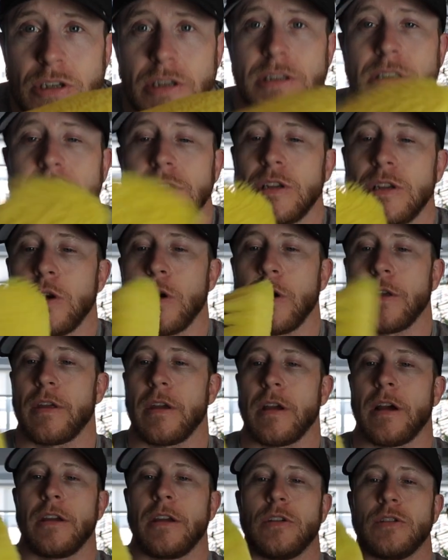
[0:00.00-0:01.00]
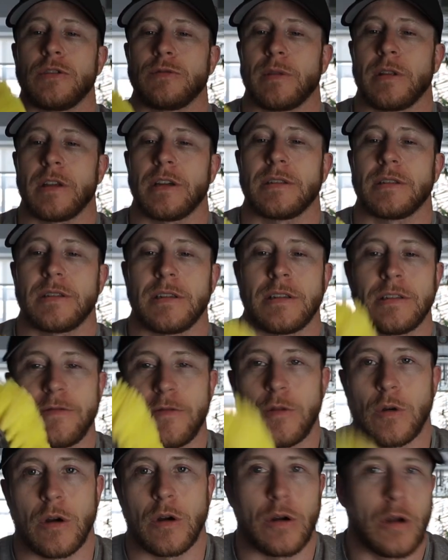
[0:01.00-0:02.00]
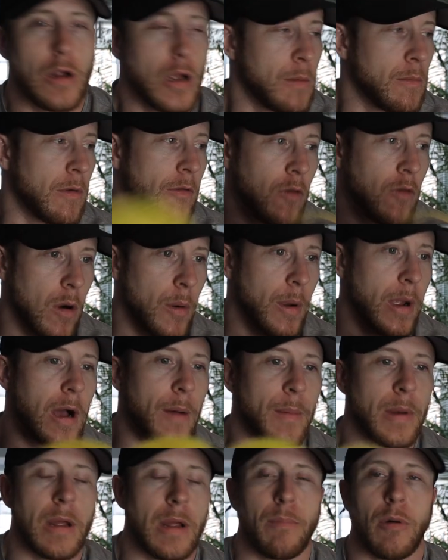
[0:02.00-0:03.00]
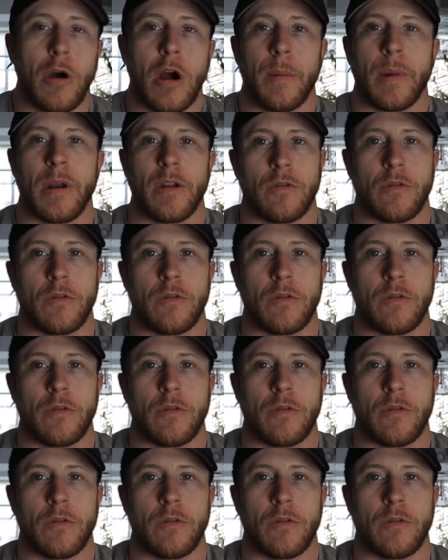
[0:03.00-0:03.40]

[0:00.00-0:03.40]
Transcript: This is the only thing I use with this is for before we come in the apartment.